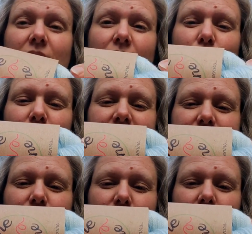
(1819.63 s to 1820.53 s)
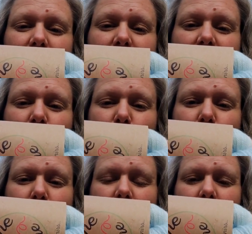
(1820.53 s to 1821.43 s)
colorway is called
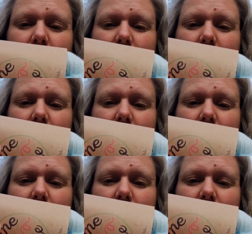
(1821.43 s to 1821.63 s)
Écume.